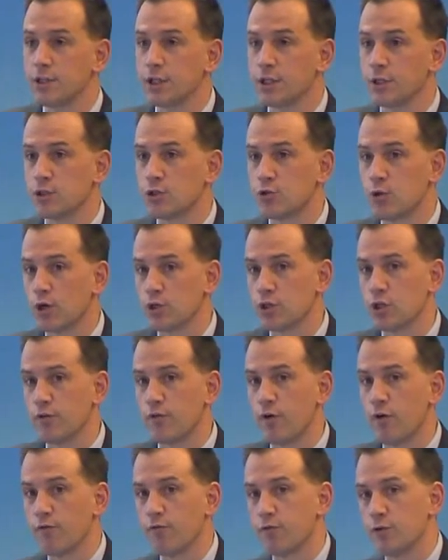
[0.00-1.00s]
the construction of
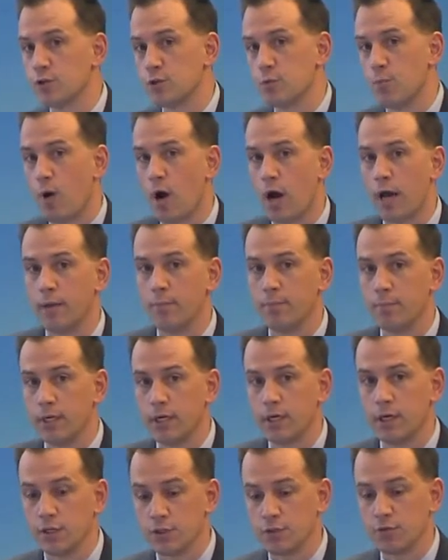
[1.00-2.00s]
our first mine
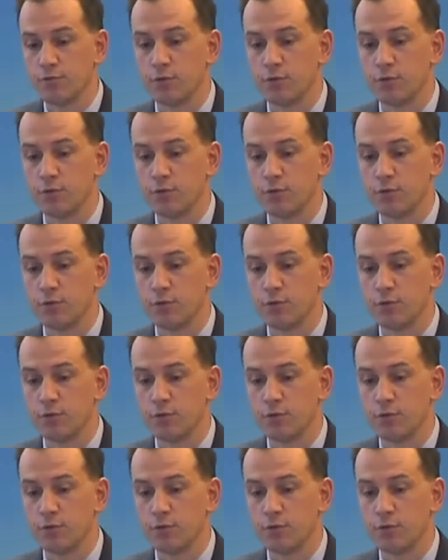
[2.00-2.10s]
because